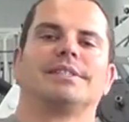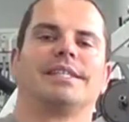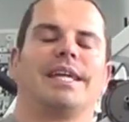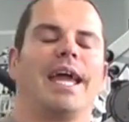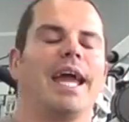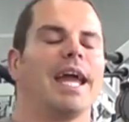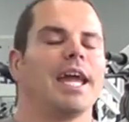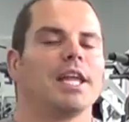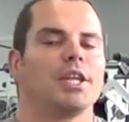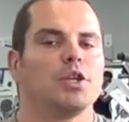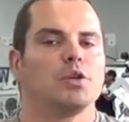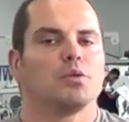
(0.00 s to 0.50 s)

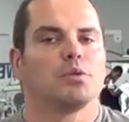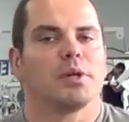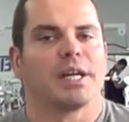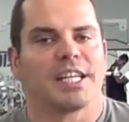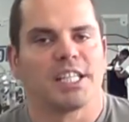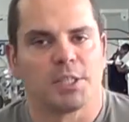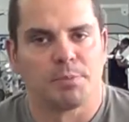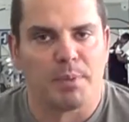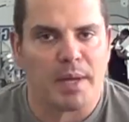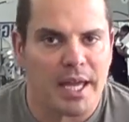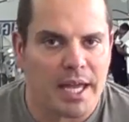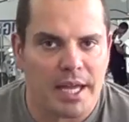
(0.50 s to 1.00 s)
Can you
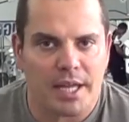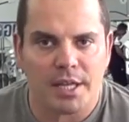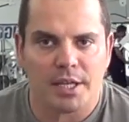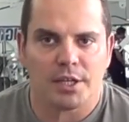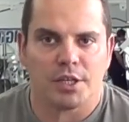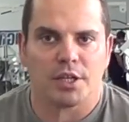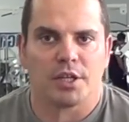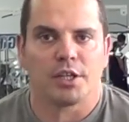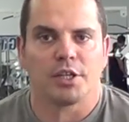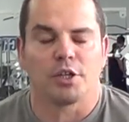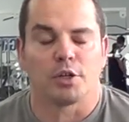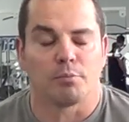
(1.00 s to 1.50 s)
expand
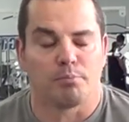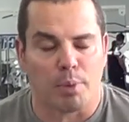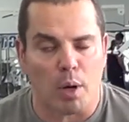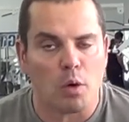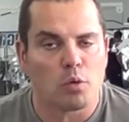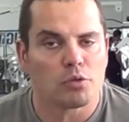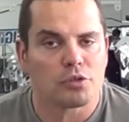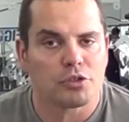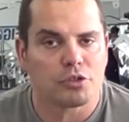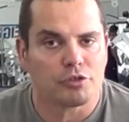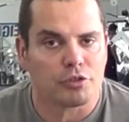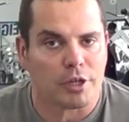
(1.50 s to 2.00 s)
your
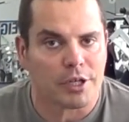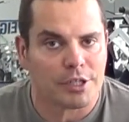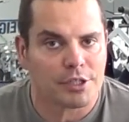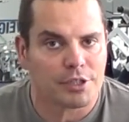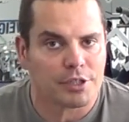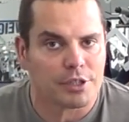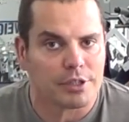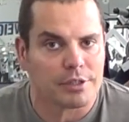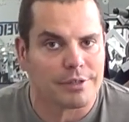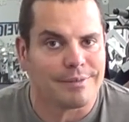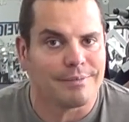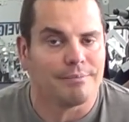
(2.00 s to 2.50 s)
bone
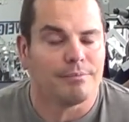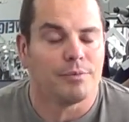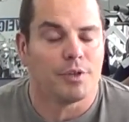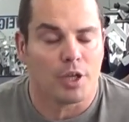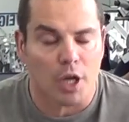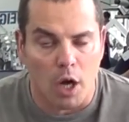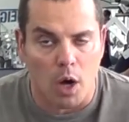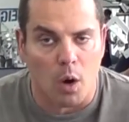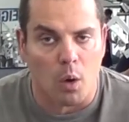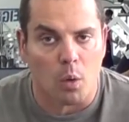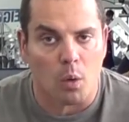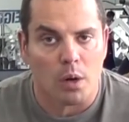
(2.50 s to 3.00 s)
structure?
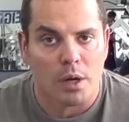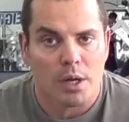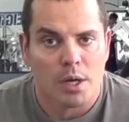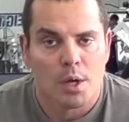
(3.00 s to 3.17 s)
No.